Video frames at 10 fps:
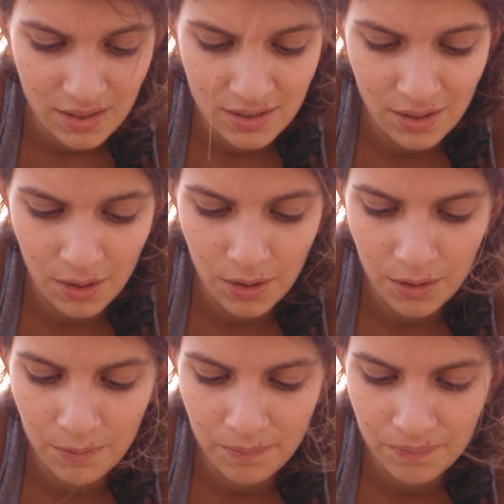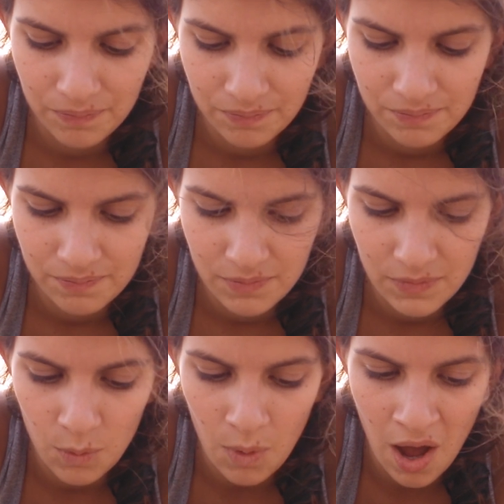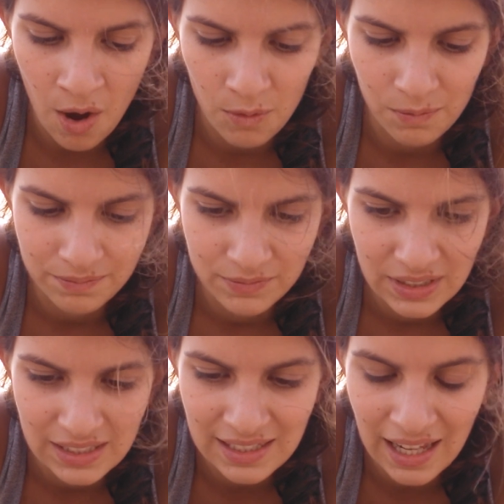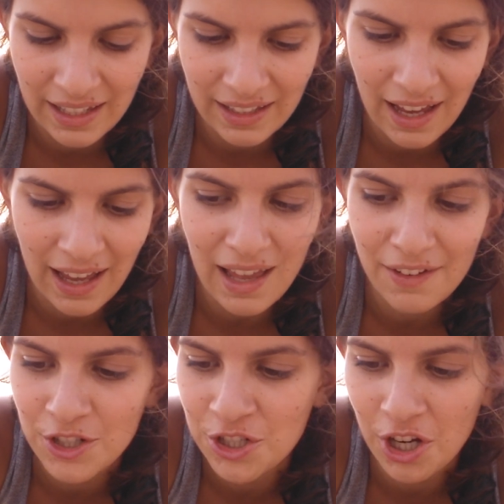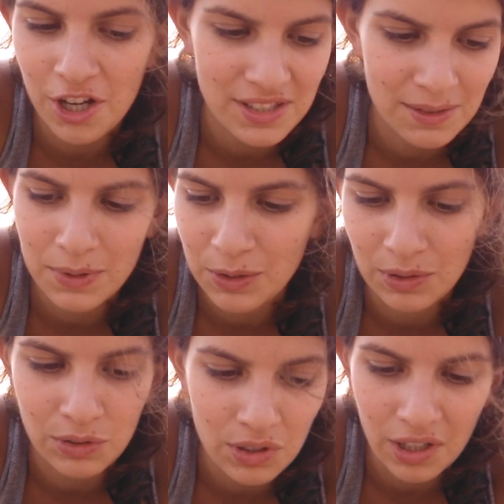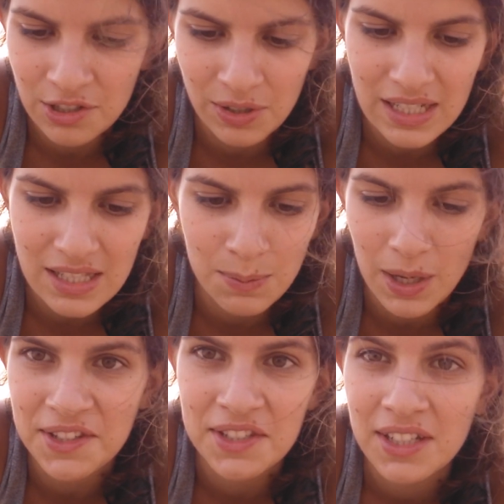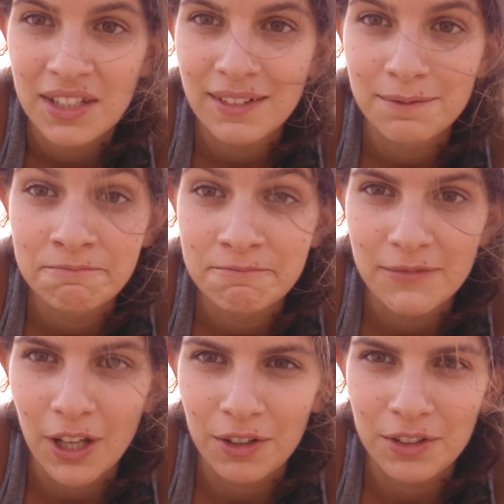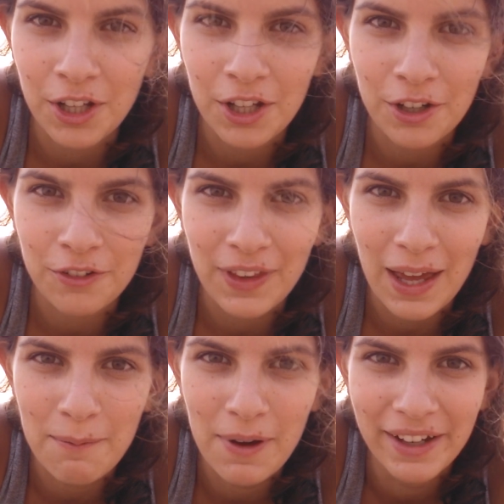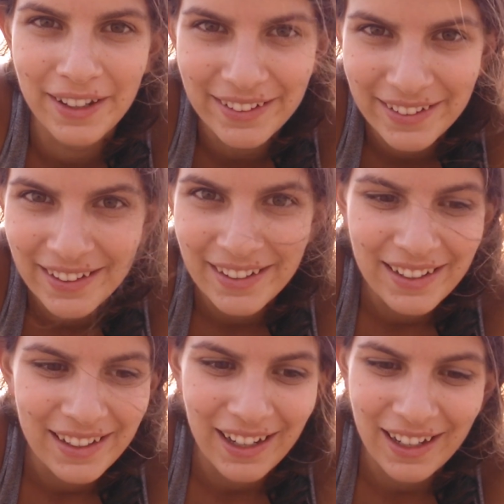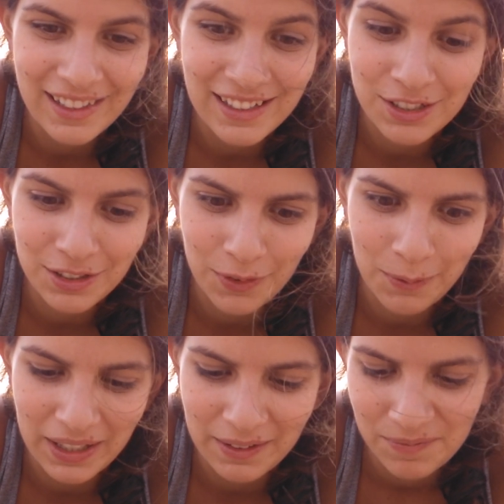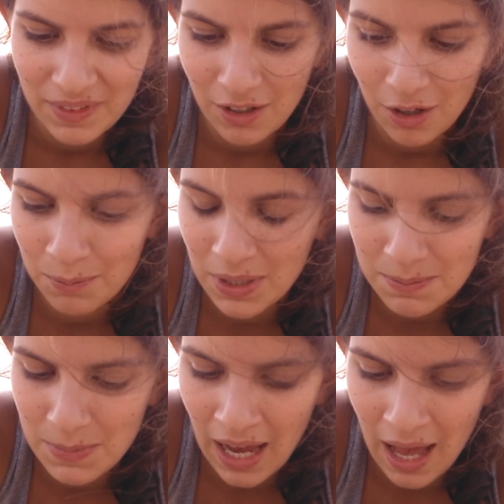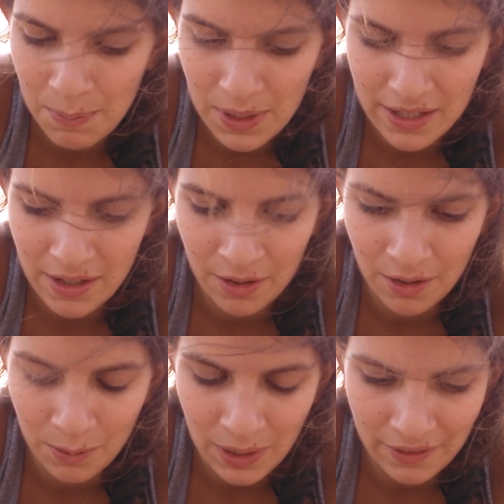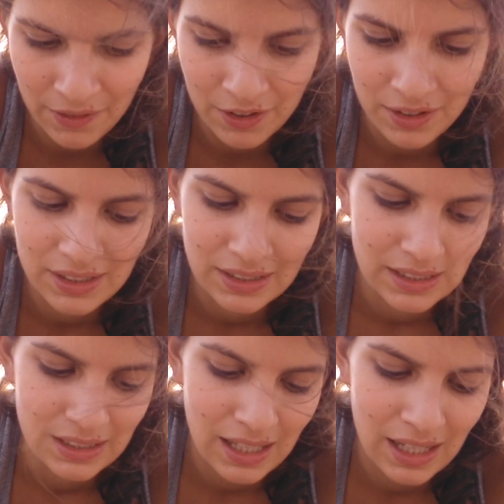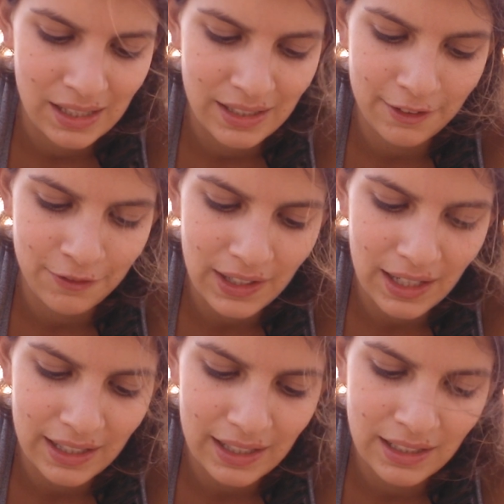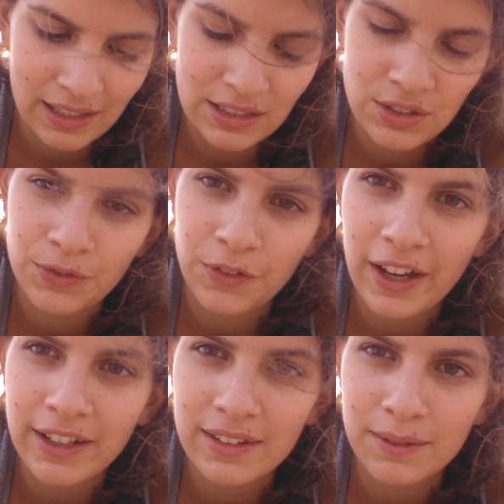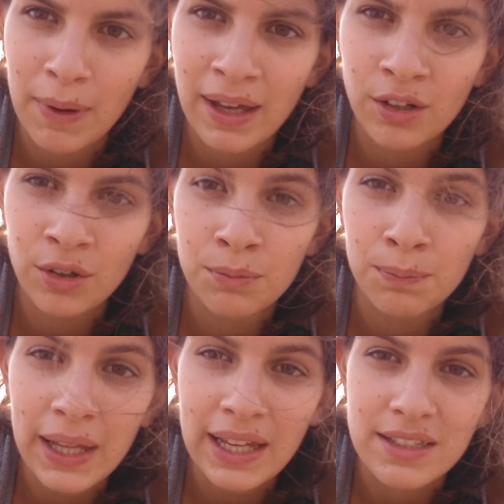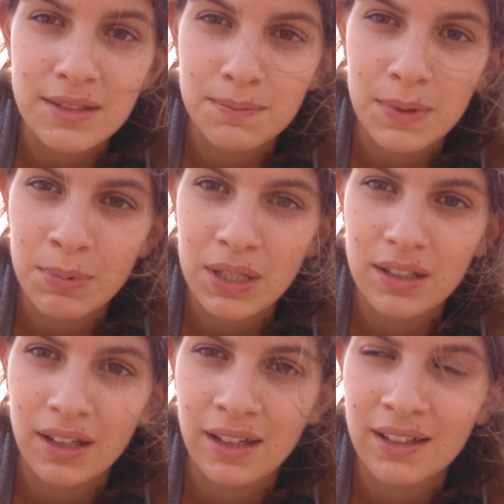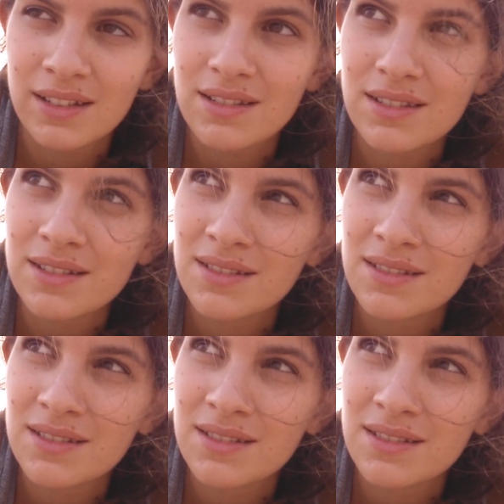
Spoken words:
So wow, it's like I have a choice in between two countries, but no, none of them is good for me, or makes me happy, or whatever. And I felt like I needed to find my own place, maybe, and